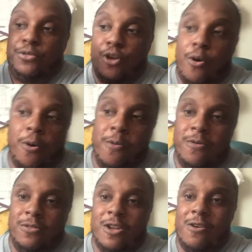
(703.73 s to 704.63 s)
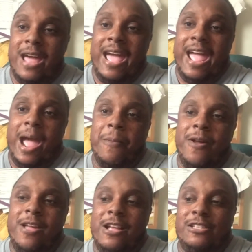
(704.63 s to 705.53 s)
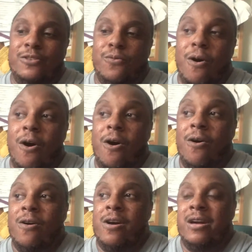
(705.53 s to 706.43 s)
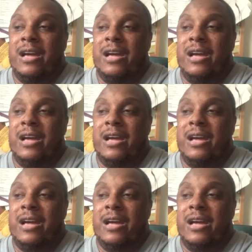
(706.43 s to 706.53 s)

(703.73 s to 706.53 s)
throw that hammer against the wall,